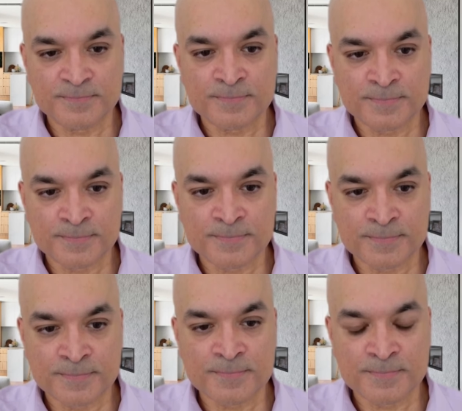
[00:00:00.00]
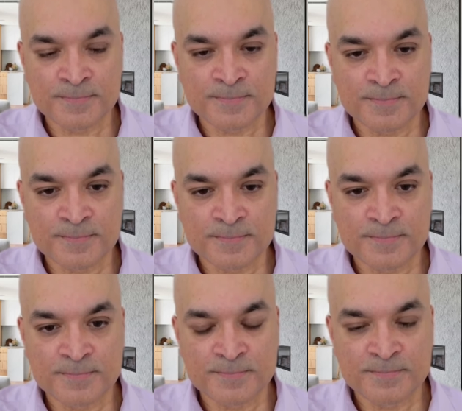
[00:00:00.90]

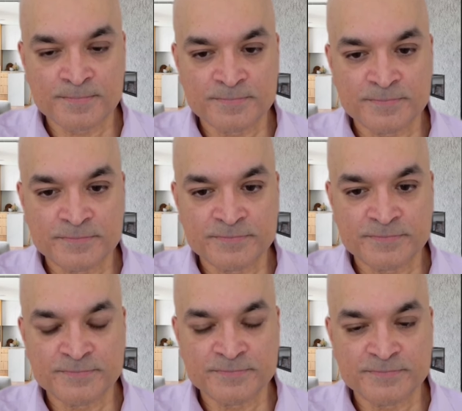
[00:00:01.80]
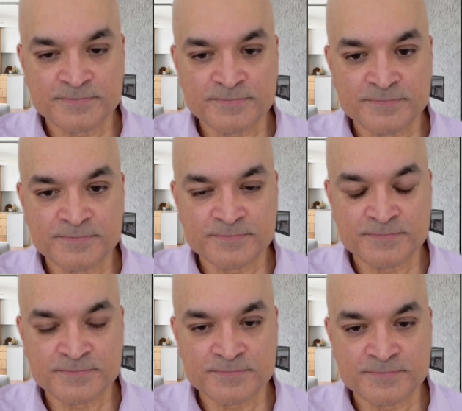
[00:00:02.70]

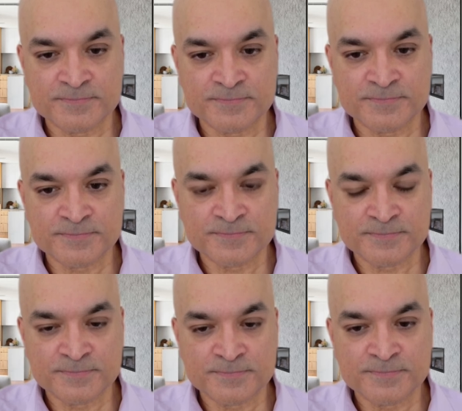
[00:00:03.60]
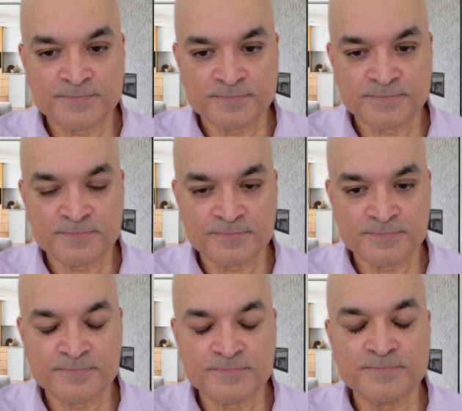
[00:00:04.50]

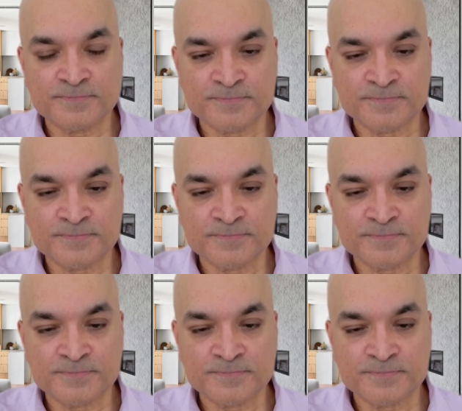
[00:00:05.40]
(not speaking)